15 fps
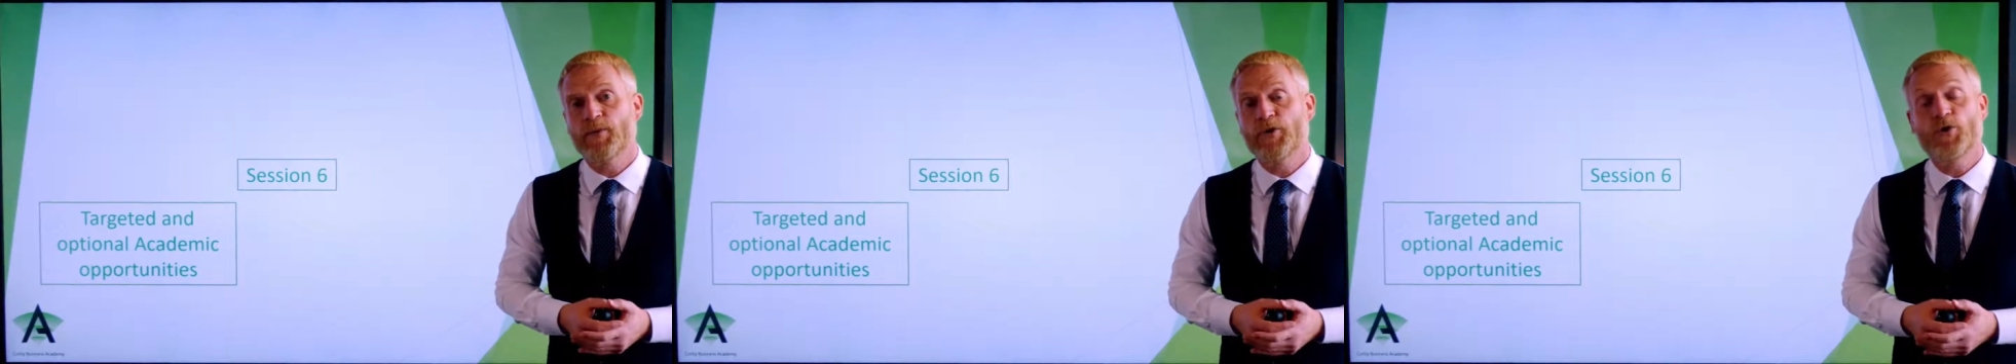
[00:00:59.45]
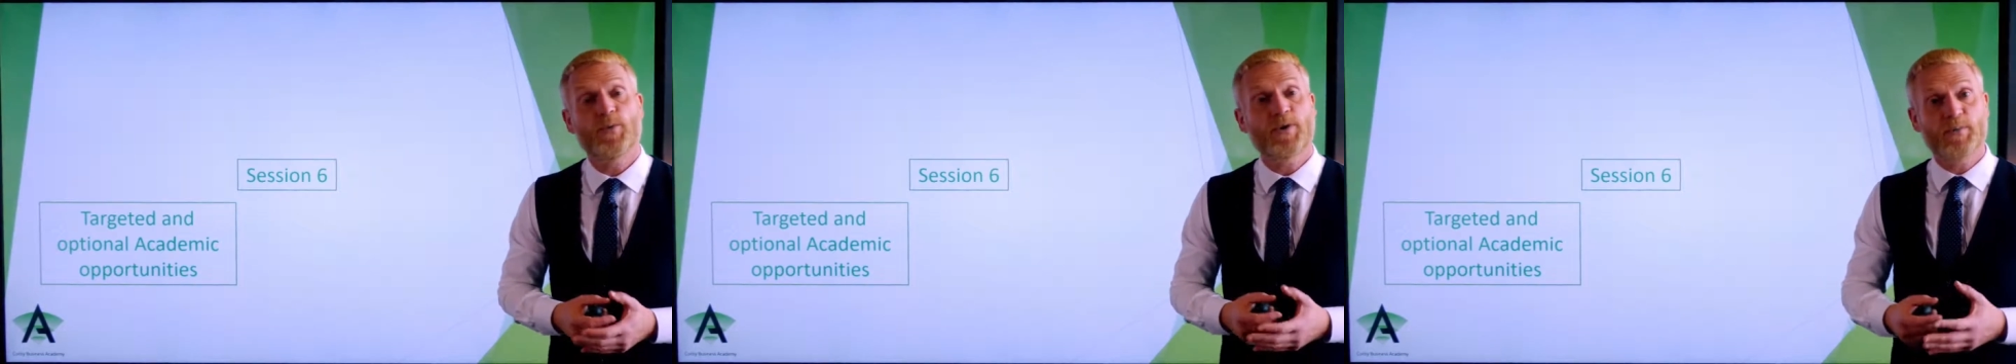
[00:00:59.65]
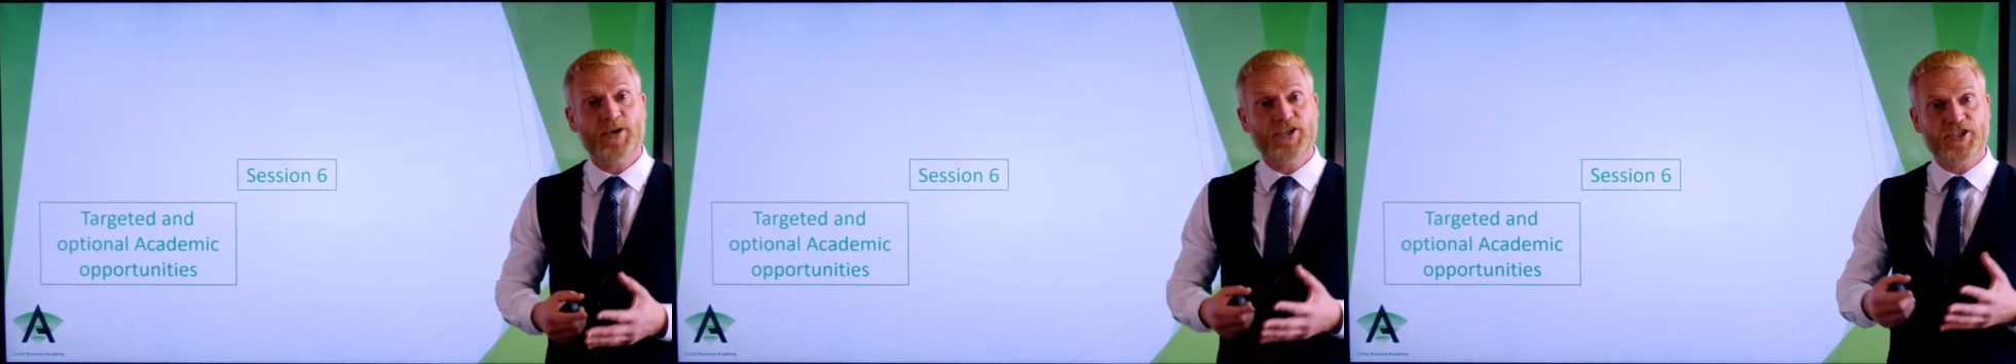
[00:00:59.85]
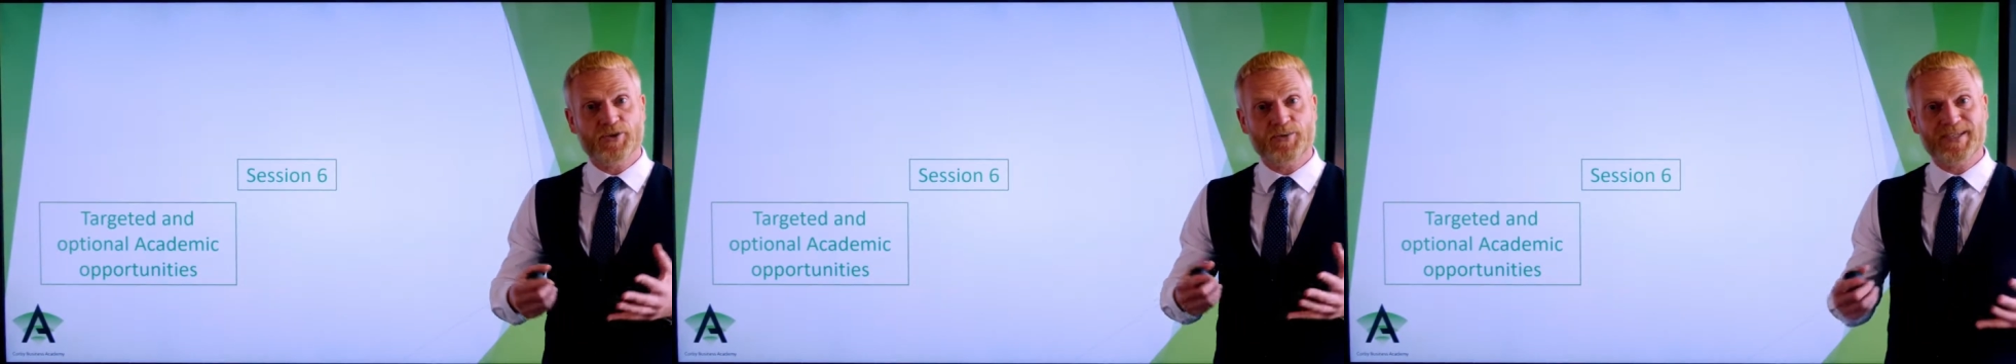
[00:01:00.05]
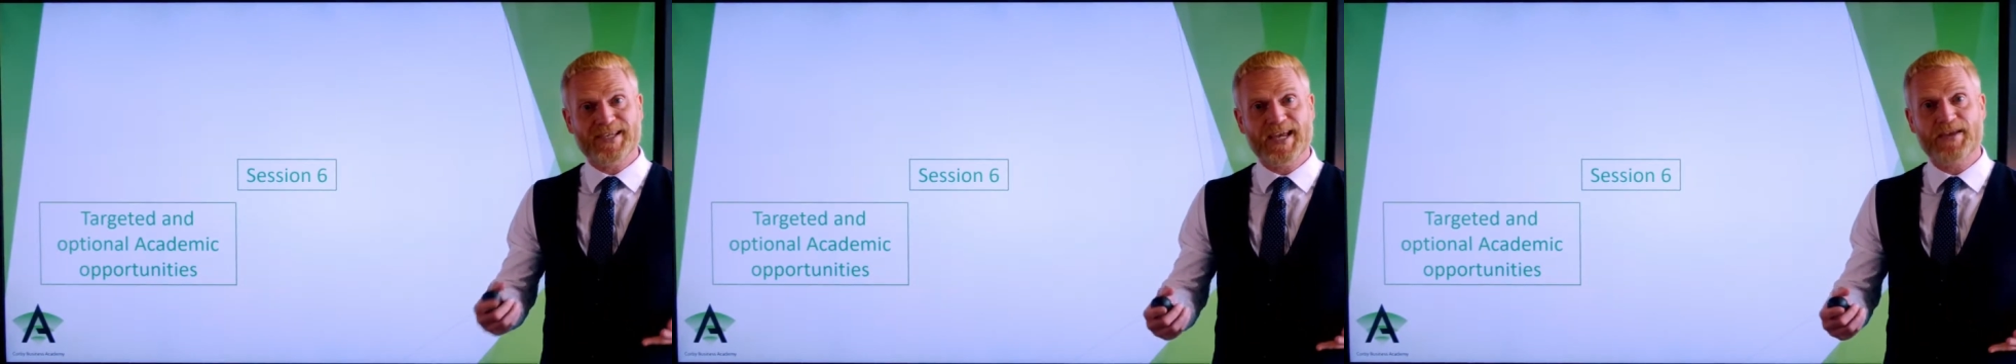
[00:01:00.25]
who we wish
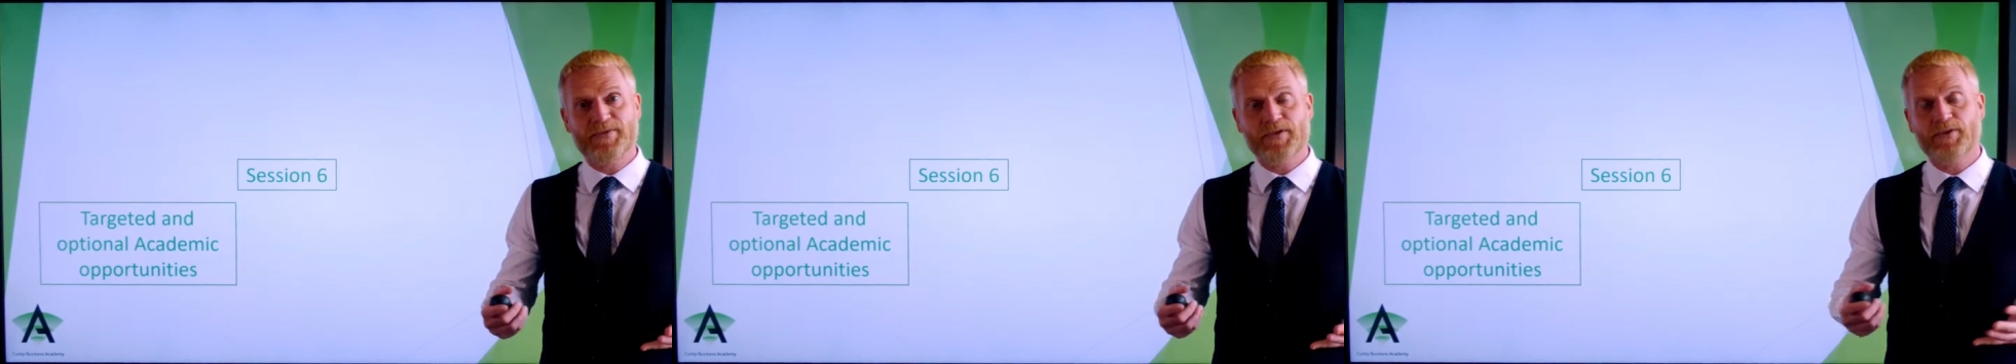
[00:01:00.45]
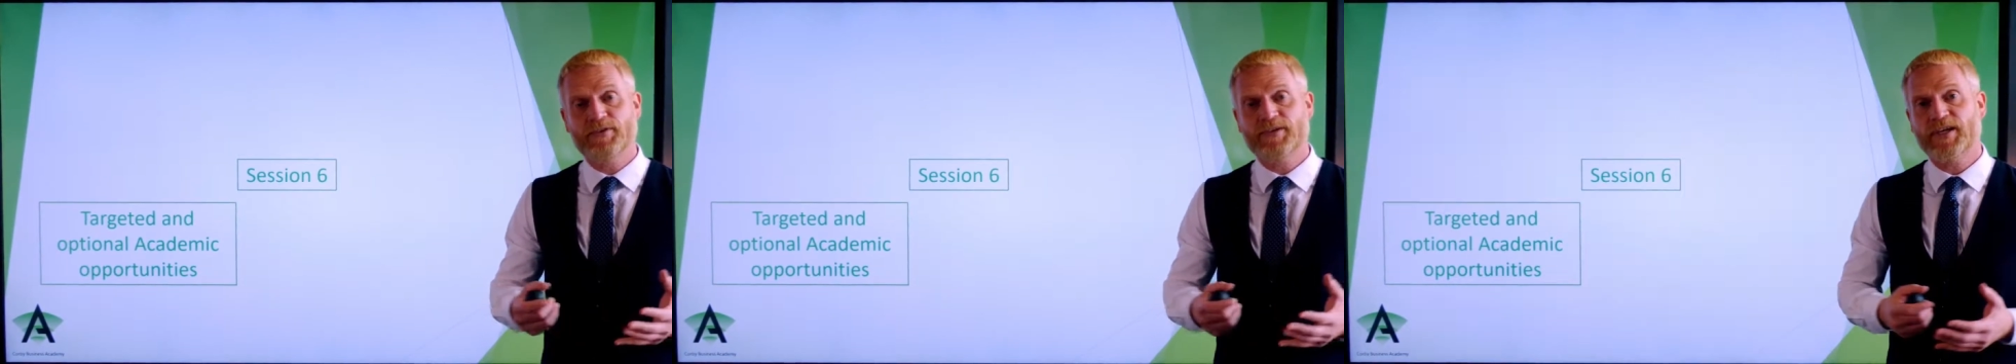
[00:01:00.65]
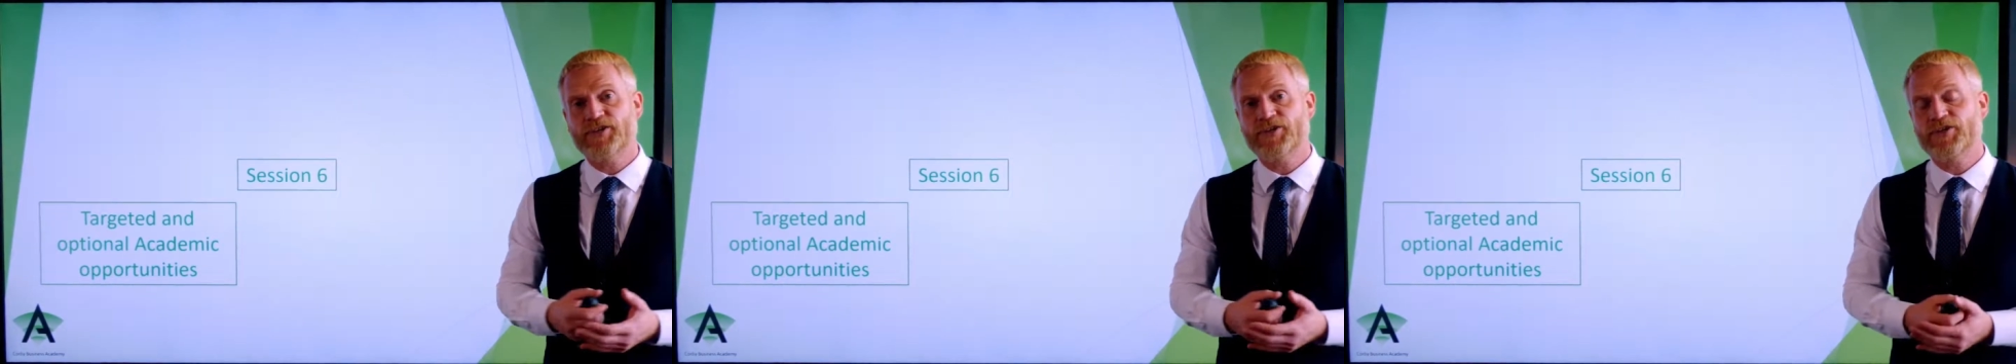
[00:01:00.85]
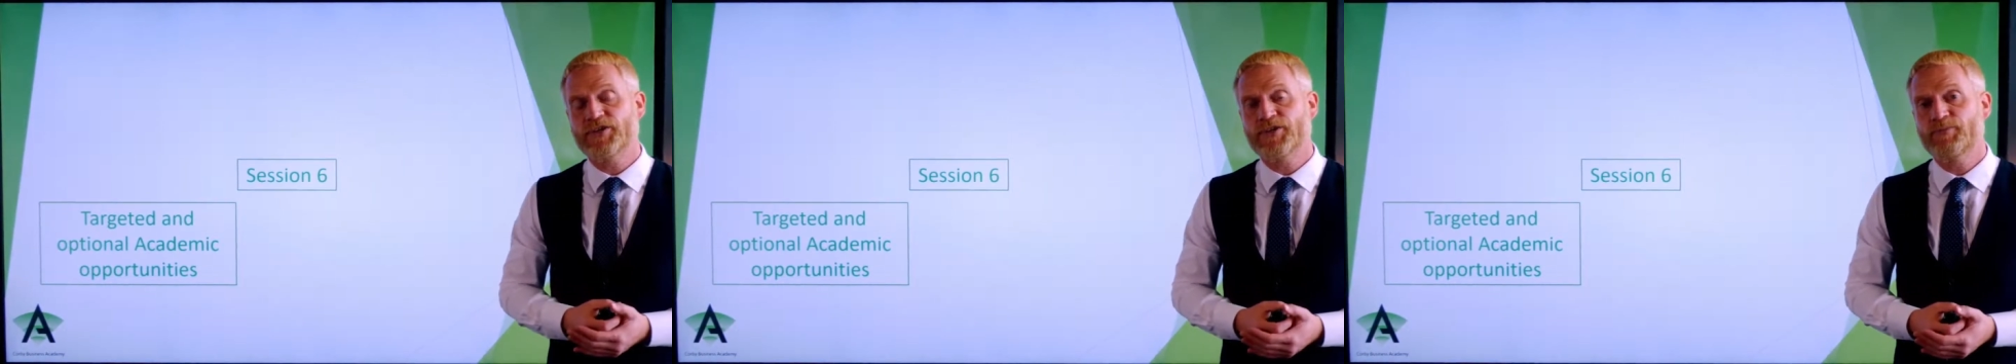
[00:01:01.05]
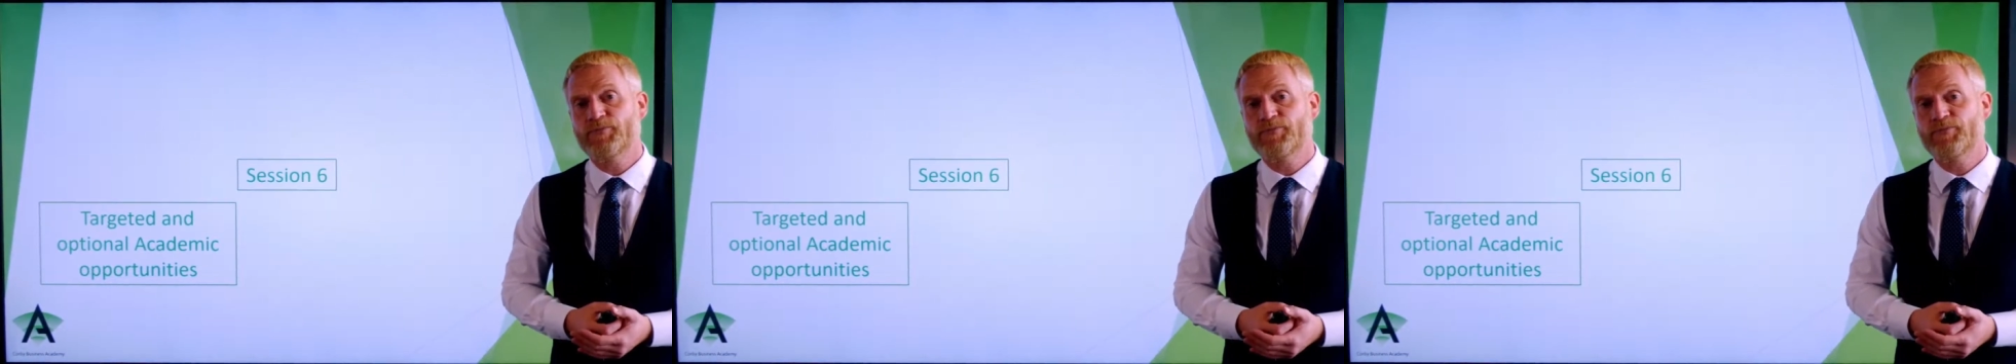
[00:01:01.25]
to attend those sessions.